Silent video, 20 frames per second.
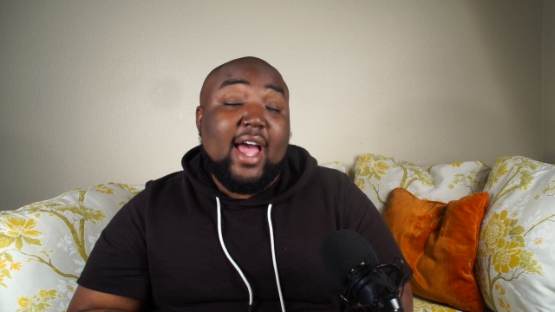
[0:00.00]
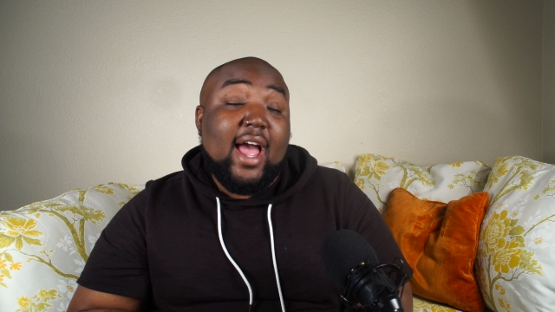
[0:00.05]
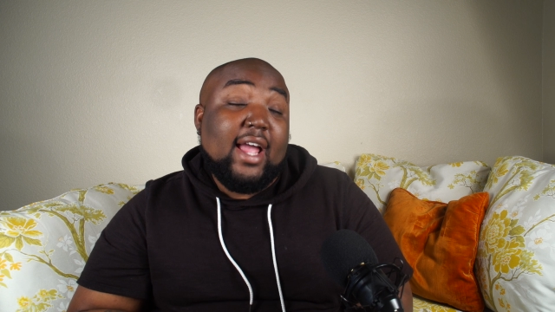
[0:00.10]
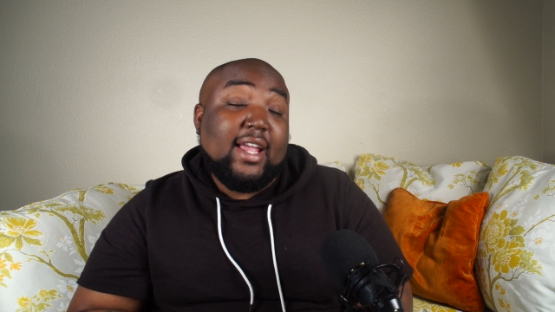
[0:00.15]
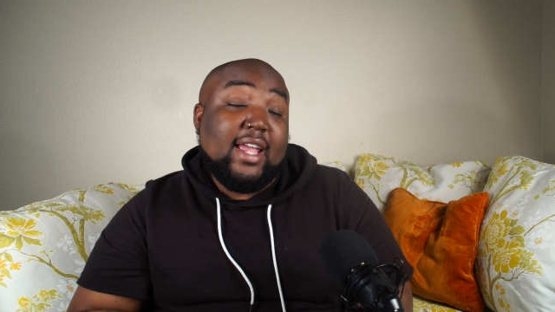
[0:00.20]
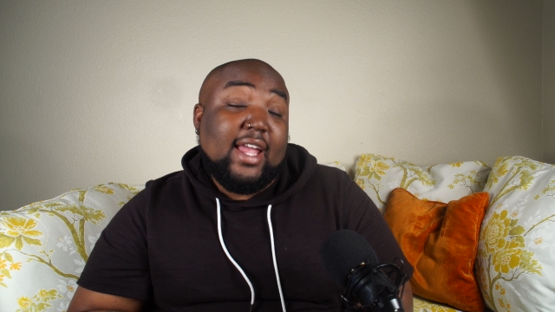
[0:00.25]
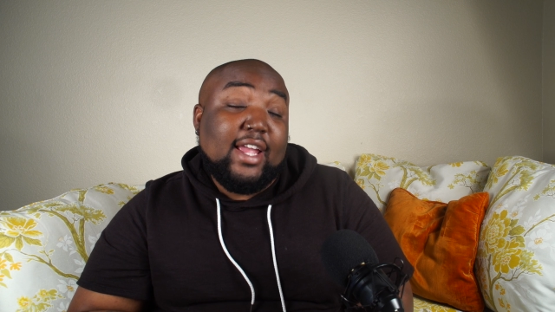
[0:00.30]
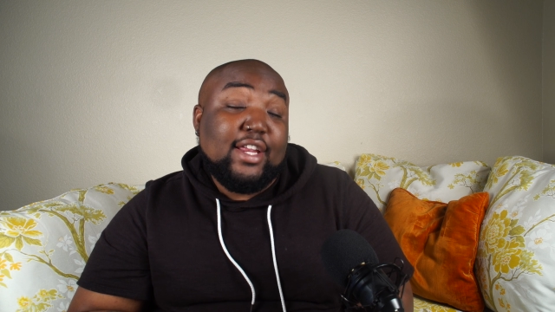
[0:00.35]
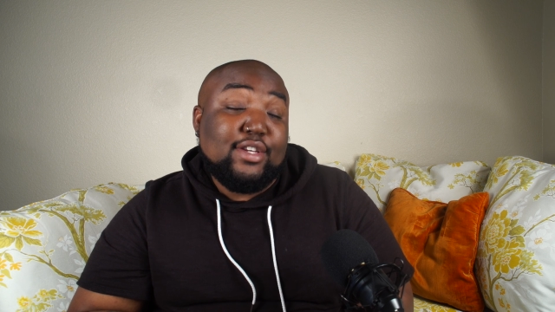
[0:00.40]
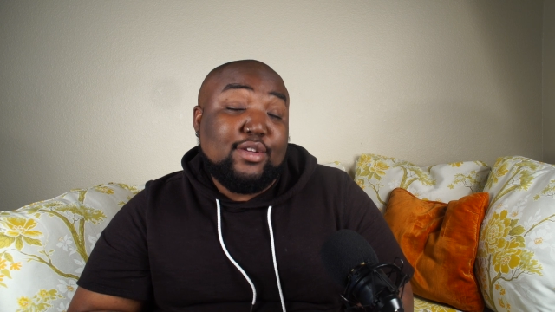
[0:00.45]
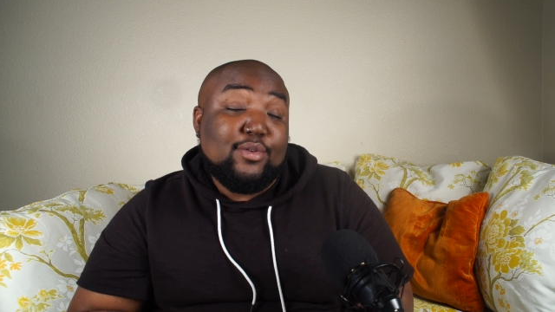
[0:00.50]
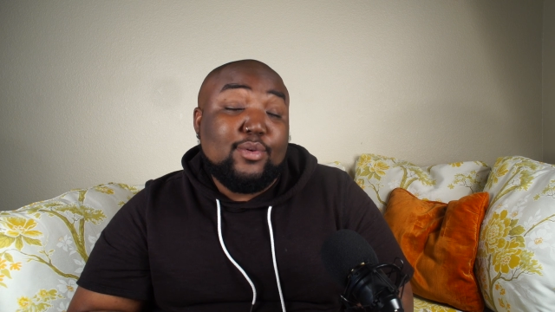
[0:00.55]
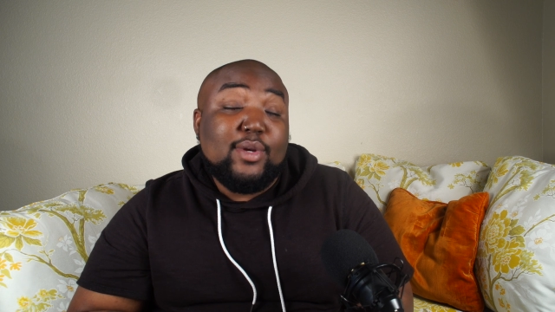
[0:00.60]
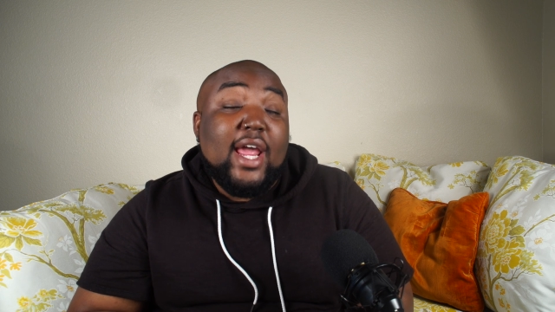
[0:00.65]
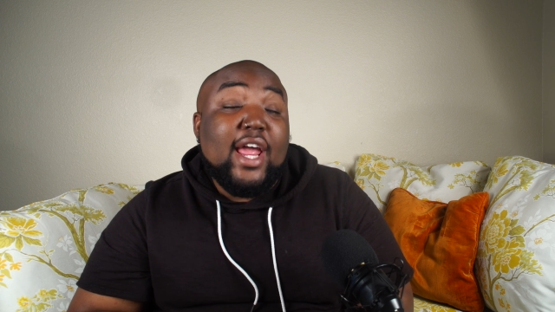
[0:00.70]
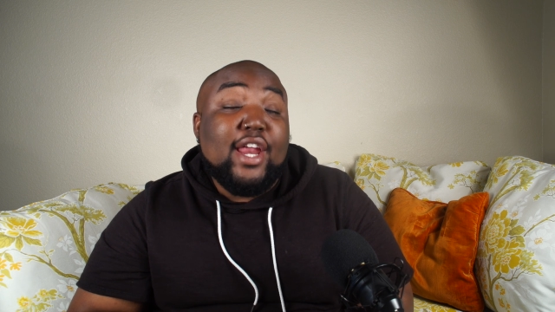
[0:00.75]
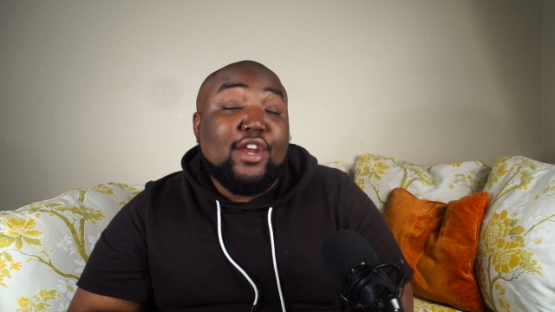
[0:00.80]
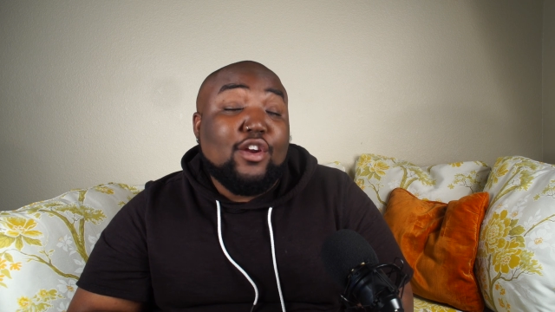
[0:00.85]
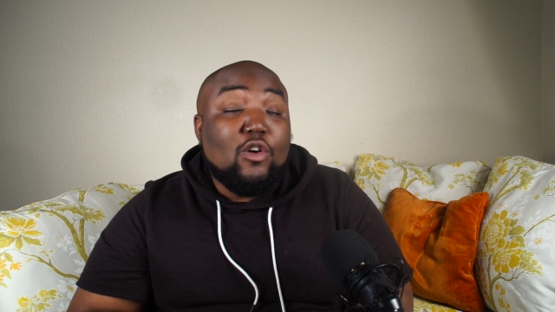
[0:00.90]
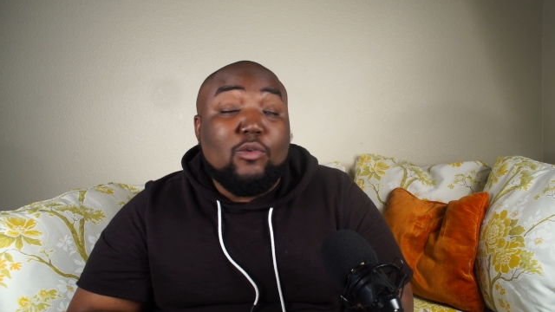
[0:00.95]
I can't do
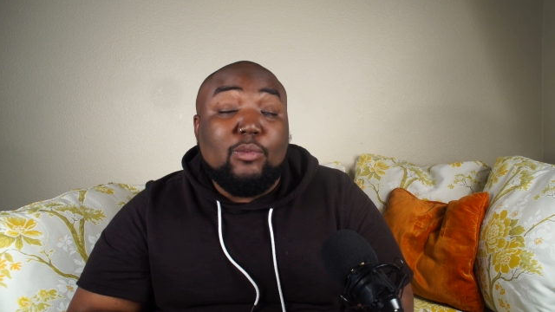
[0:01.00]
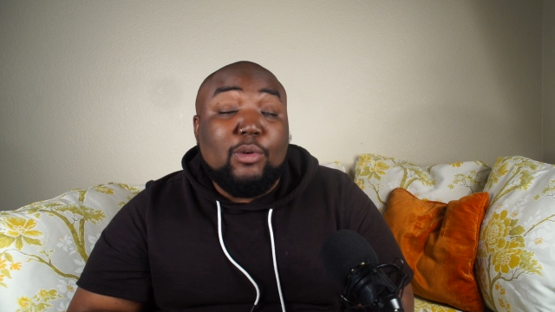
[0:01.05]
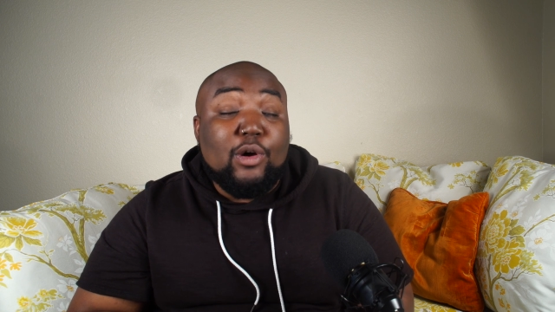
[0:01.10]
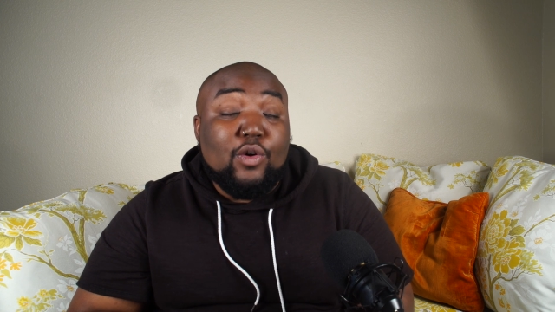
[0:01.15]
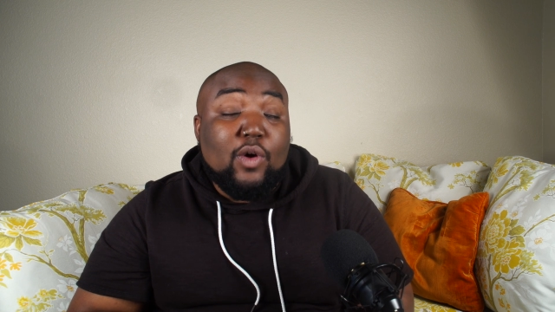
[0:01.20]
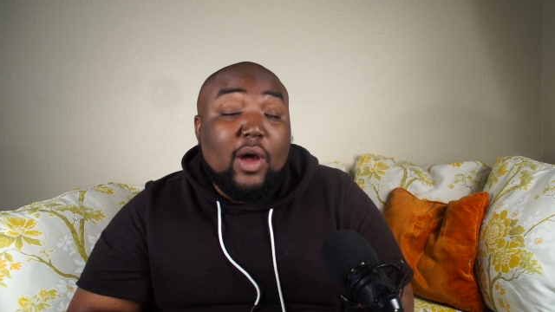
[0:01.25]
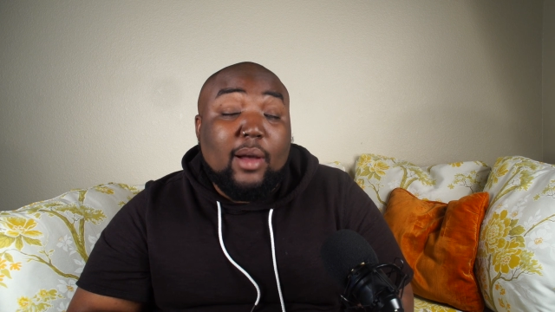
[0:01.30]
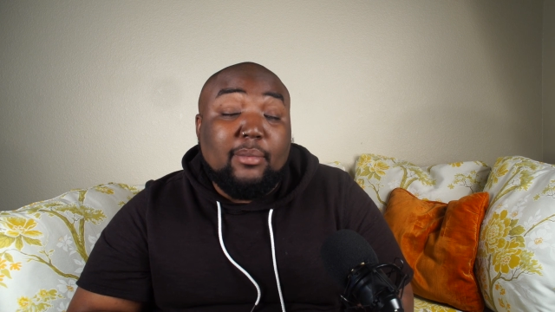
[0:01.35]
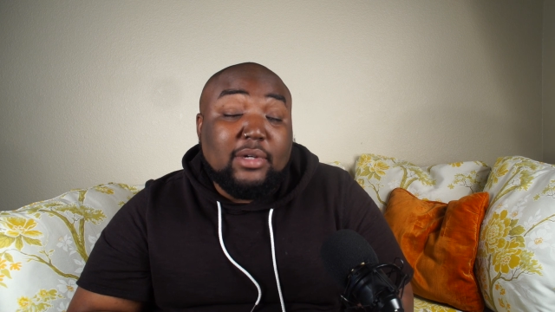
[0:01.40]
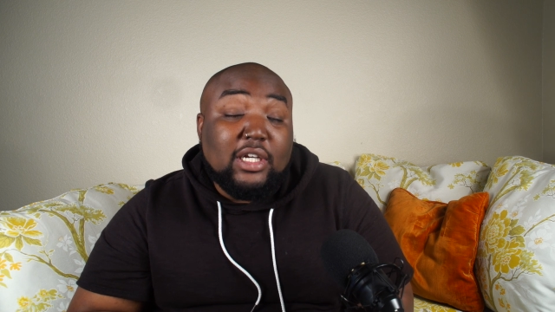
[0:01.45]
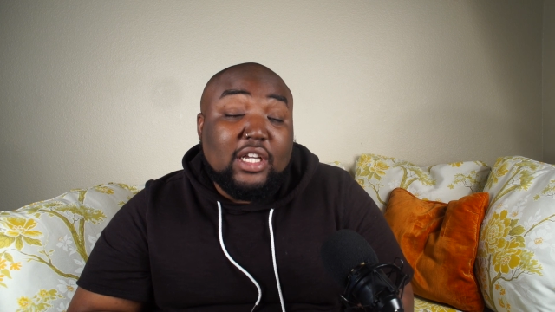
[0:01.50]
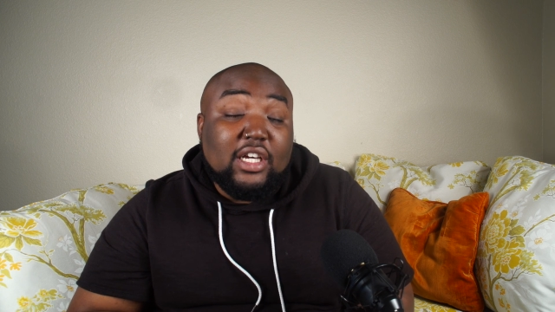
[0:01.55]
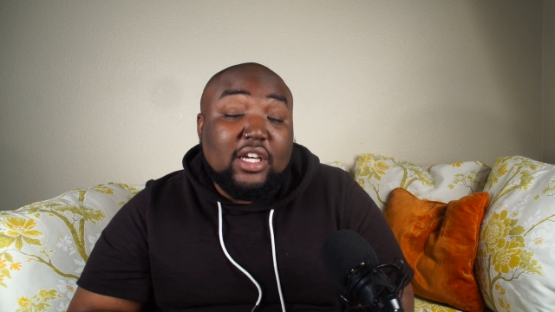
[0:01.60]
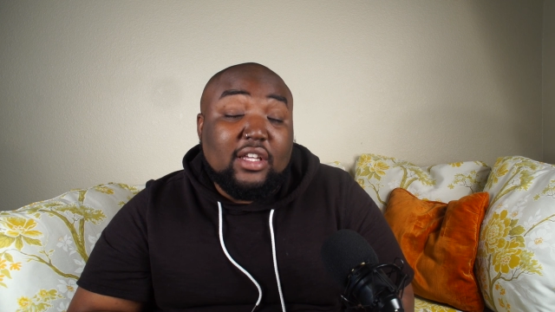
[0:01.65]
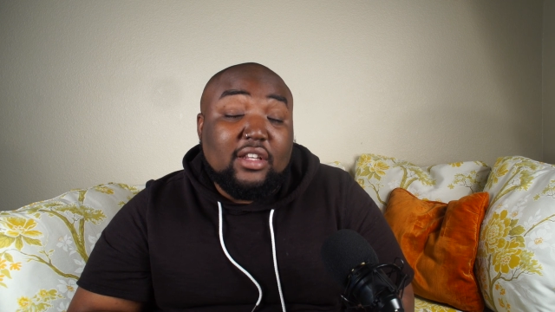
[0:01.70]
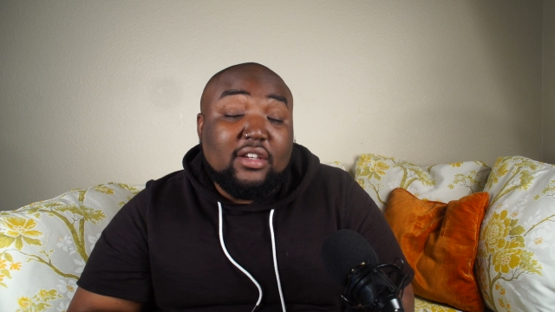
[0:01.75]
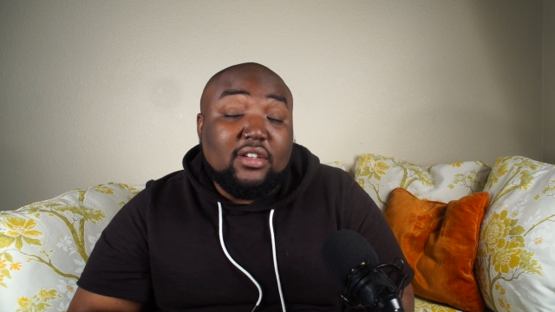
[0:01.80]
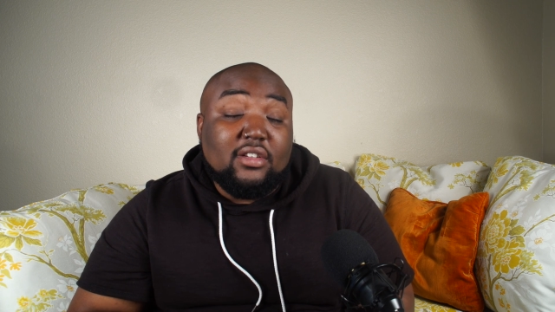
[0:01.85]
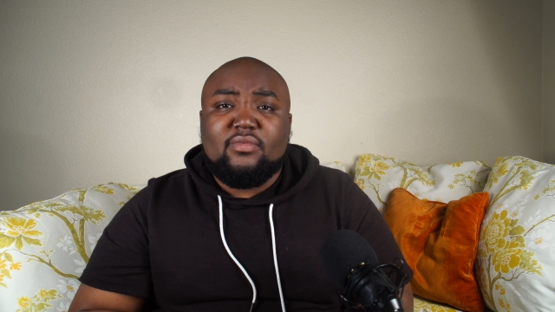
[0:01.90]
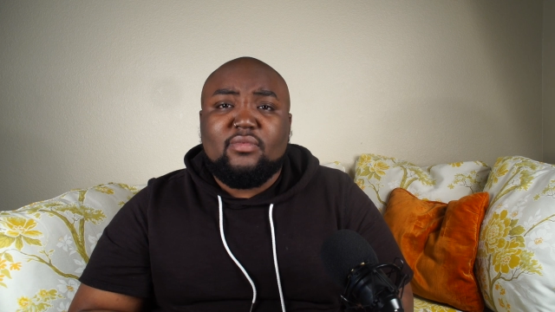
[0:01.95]
that no more. I'm
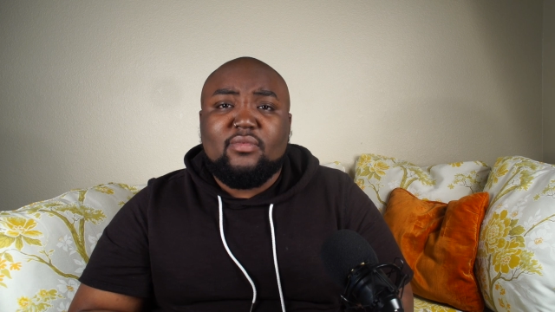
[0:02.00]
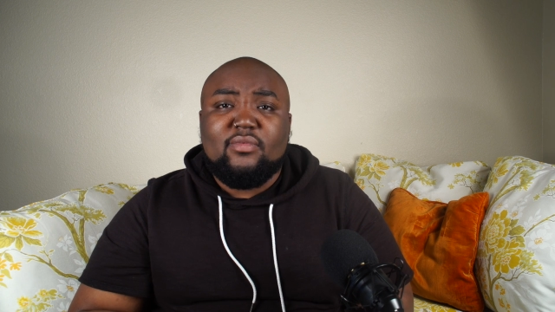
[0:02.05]
done.